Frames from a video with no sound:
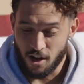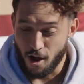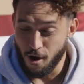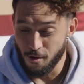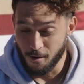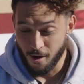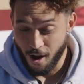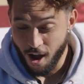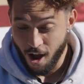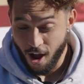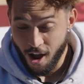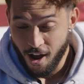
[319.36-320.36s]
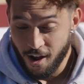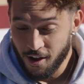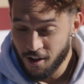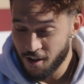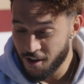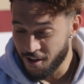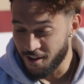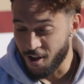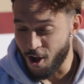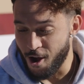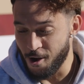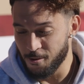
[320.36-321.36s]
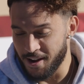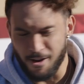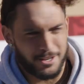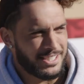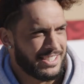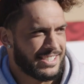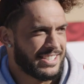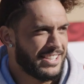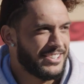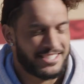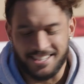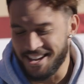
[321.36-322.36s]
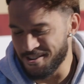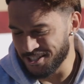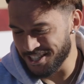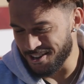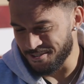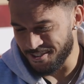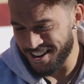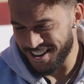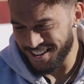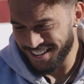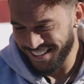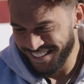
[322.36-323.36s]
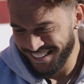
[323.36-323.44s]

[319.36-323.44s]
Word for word: Oh. What's up, Oh, well, oh, this is his little son. What's up, friend?